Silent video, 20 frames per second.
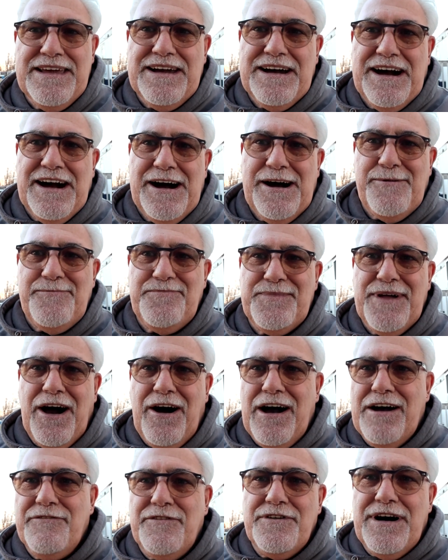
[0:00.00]

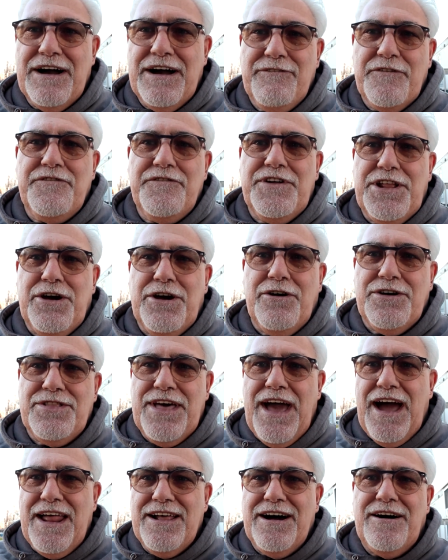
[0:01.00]
I have a video of
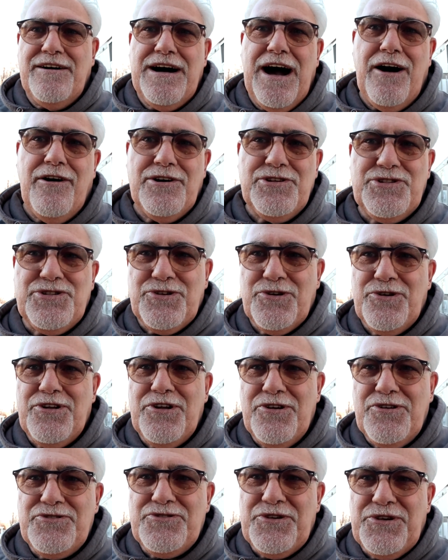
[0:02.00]
that I'll insert
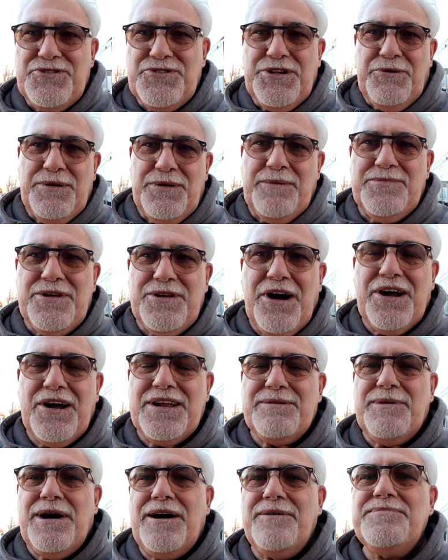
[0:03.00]
here so you can see what I'm
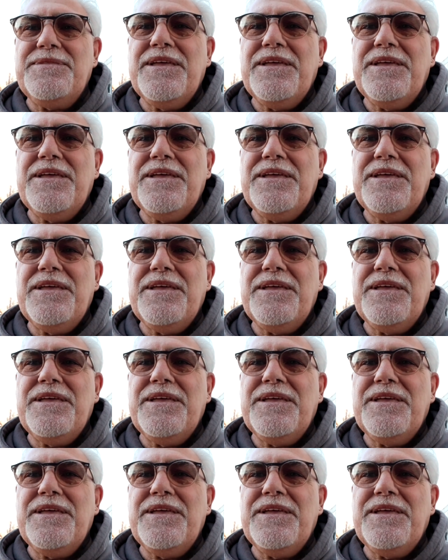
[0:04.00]
talking about.